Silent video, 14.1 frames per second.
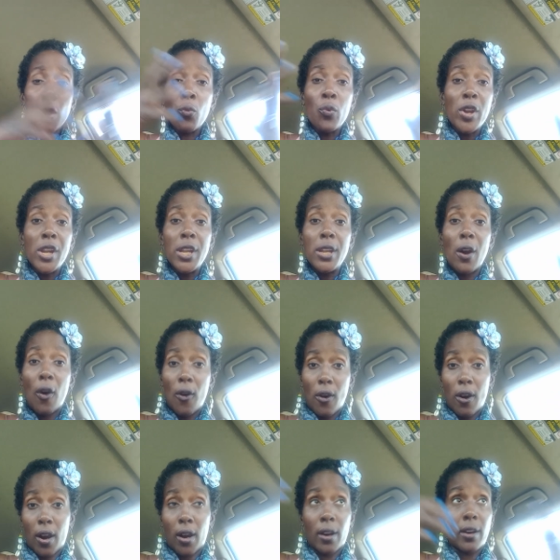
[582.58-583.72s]
We
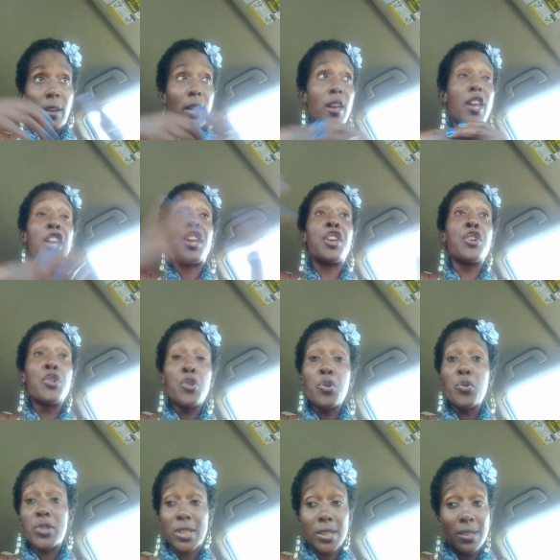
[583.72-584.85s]
are
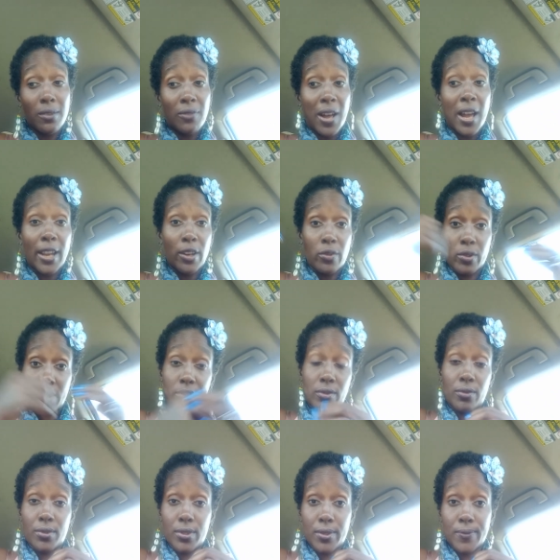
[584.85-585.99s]
huge divine
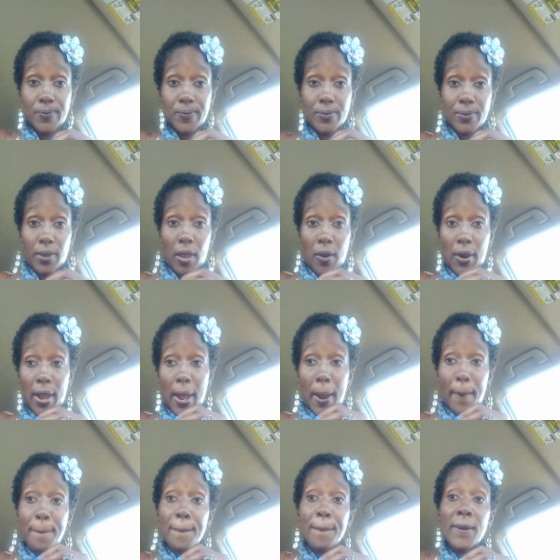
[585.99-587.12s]
crystals,
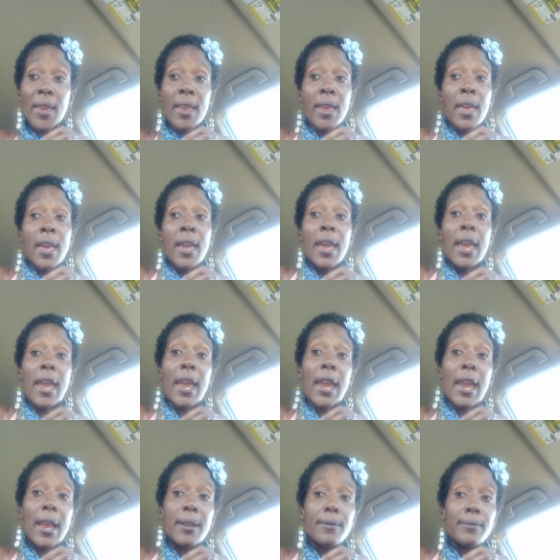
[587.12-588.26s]
okay,
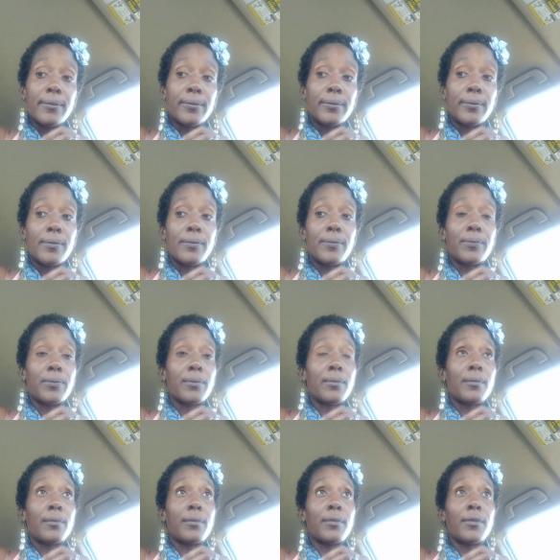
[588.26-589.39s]
and
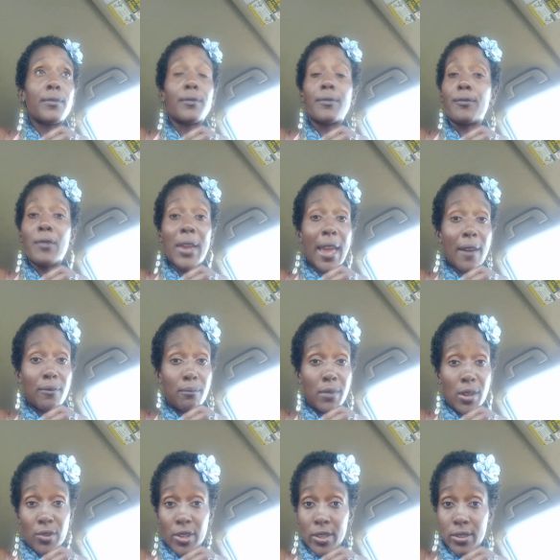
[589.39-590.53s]
we have
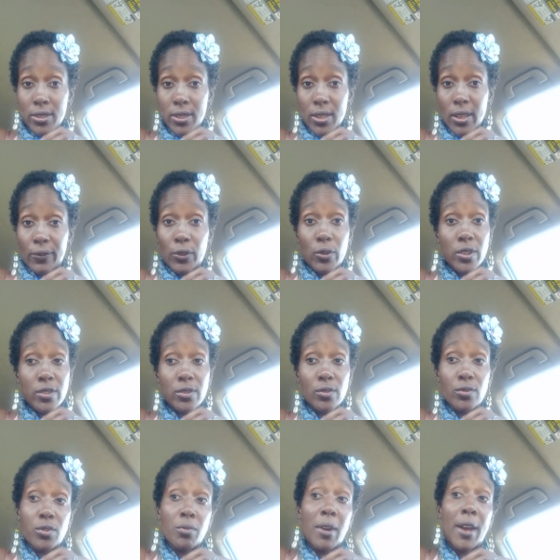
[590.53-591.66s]
millions of
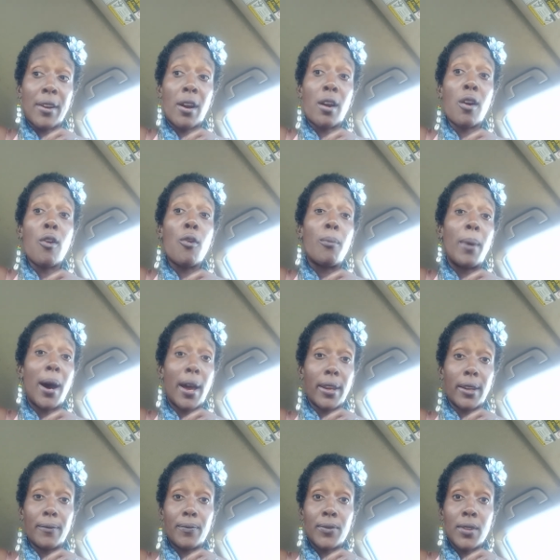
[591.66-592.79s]
crystals throughout our whole body.
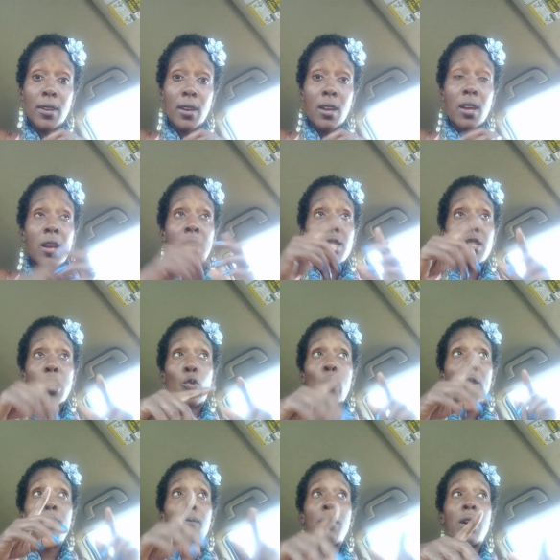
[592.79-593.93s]
So
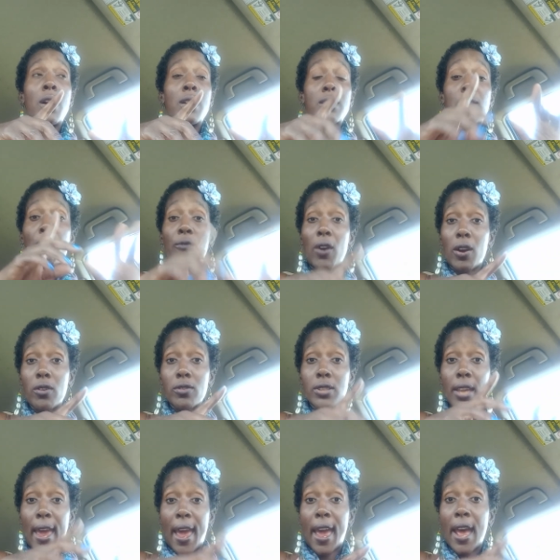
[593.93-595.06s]
we must first
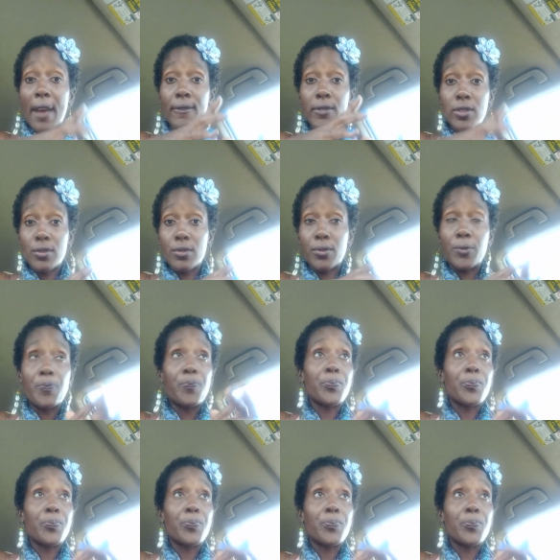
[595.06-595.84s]
have to